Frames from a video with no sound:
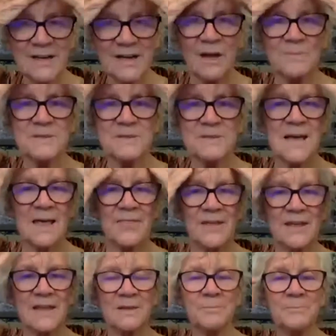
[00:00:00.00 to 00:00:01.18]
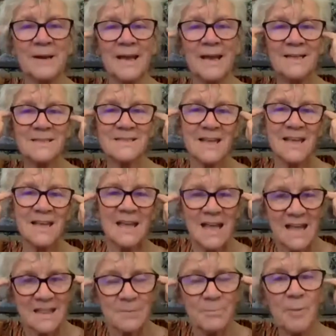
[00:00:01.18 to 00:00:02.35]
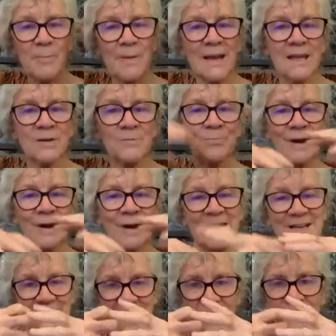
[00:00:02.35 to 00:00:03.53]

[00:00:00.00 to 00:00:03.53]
lobes is our thinking place, the mammalian brain is our